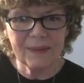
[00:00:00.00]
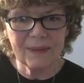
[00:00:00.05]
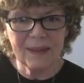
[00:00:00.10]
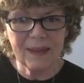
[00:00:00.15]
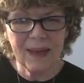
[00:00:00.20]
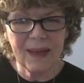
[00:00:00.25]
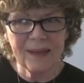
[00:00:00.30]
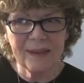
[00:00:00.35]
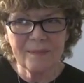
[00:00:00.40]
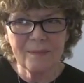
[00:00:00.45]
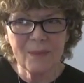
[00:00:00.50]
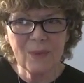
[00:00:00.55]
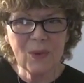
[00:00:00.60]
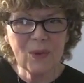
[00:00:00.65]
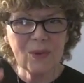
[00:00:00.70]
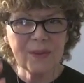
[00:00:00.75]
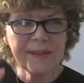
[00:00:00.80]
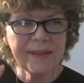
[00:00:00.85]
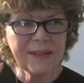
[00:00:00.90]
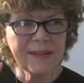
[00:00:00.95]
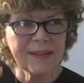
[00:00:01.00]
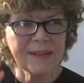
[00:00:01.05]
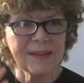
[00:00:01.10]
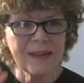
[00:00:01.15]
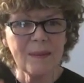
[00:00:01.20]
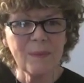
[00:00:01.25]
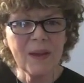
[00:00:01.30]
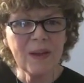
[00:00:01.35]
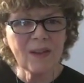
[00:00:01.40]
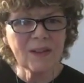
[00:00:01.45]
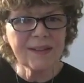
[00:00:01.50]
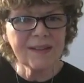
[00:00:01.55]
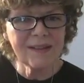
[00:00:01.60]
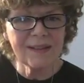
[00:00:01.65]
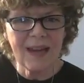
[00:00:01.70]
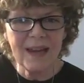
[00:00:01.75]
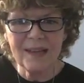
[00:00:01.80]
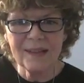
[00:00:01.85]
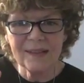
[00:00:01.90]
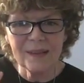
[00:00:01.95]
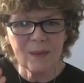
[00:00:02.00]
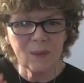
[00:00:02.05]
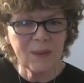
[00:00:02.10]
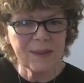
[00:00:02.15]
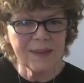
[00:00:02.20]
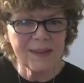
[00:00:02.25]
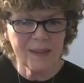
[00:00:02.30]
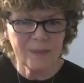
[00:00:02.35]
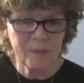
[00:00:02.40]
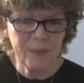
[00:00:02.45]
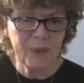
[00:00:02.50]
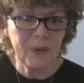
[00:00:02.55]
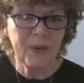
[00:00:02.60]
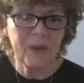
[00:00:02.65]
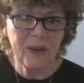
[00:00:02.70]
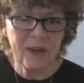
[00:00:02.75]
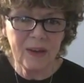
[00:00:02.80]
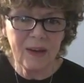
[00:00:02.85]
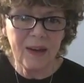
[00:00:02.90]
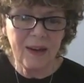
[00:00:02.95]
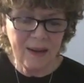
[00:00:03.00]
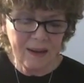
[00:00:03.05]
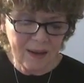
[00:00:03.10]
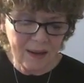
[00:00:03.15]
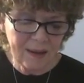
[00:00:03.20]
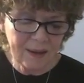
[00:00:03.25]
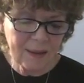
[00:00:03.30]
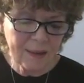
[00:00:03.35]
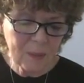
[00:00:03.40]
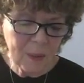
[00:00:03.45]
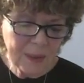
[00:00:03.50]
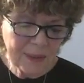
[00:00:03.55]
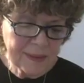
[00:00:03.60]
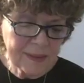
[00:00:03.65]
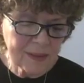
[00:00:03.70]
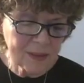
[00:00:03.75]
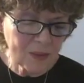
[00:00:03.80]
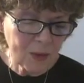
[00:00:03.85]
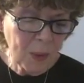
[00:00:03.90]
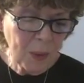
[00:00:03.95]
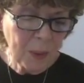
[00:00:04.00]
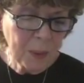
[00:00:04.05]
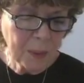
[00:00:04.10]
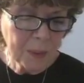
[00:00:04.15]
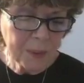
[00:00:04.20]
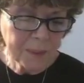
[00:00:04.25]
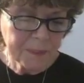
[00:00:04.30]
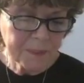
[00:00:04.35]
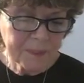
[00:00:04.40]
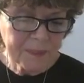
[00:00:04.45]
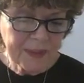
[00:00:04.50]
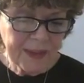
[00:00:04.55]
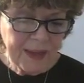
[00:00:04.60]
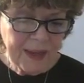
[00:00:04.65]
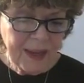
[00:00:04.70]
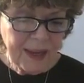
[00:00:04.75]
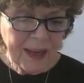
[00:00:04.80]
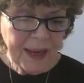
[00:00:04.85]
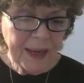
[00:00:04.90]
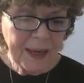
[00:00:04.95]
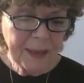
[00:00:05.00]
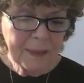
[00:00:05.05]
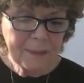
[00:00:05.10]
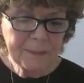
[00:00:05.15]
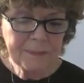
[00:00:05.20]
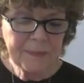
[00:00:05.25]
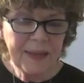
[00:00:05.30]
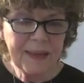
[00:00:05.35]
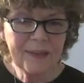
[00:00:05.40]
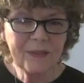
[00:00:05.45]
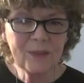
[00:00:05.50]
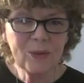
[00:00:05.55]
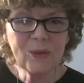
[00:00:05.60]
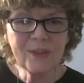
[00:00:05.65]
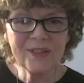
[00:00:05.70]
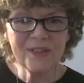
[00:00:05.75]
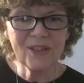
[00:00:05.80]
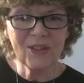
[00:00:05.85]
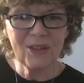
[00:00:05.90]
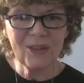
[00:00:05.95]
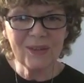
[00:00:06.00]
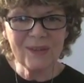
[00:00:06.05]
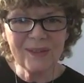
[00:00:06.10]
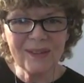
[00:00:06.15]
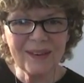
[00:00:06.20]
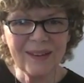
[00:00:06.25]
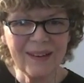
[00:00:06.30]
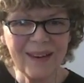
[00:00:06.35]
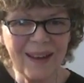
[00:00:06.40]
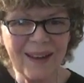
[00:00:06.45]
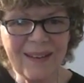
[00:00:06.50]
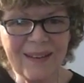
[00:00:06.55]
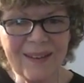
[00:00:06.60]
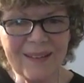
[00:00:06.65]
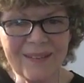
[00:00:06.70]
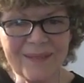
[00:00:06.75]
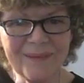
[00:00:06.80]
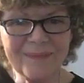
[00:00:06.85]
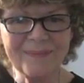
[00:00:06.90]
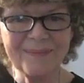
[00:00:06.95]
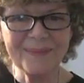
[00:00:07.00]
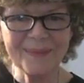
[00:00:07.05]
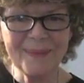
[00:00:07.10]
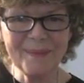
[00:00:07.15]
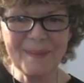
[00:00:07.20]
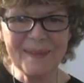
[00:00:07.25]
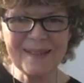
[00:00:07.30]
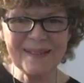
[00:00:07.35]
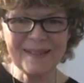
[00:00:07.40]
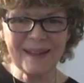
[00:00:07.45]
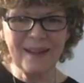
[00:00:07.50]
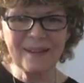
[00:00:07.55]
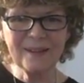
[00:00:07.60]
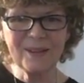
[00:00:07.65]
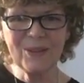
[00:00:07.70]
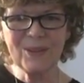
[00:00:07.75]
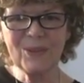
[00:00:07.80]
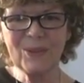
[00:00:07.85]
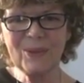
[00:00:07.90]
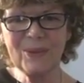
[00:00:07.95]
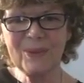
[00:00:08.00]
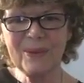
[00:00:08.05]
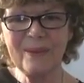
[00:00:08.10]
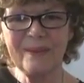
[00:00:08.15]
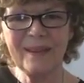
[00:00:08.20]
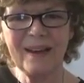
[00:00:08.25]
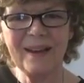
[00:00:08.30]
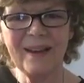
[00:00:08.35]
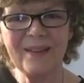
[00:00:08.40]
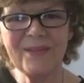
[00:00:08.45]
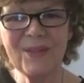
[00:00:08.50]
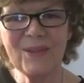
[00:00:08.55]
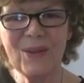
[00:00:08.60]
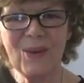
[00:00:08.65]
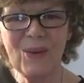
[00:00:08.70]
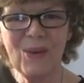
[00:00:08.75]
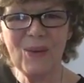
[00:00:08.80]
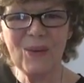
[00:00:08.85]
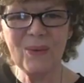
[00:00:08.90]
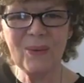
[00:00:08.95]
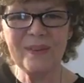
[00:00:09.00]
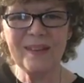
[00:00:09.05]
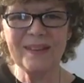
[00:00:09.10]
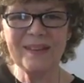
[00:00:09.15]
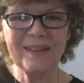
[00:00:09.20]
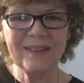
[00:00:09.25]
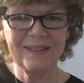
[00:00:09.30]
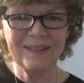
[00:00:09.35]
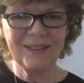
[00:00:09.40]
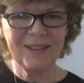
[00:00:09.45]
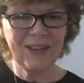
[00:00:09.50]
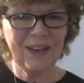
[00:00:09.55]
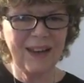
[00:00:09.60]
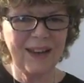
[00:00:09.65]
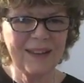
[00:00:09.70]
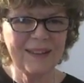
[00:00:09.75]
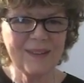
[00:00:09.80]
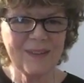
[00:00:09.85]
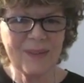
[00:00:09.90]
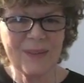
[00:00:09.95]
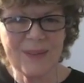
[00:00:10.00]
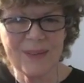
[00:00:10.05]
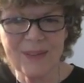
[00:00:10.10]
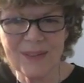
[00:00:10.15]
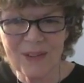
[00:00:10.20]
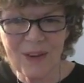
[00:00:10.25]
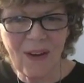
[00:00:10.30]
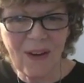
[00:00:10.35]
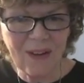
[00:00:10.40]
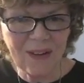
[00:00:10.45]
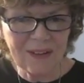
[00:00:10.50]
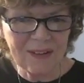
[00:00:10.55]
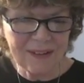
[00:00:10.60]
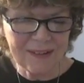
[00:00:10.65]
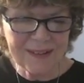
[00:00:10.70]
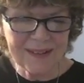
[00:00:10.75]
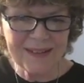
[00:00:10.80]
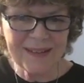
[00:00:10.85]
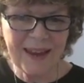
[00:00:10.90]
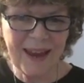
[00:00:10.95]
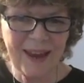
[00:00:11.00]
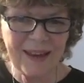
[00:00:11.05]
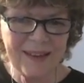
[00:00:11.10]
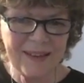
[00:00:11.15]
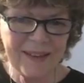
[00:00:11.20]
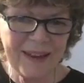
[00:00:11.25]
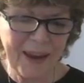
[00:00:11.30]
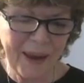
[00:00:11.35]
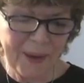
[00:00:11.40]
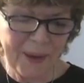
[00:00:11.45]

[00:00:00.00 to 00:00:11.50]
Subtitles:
that music somehow stays in one's spirit and in one's soul. And of course children love to be sung to, and they love to learn all the little childhood songs. And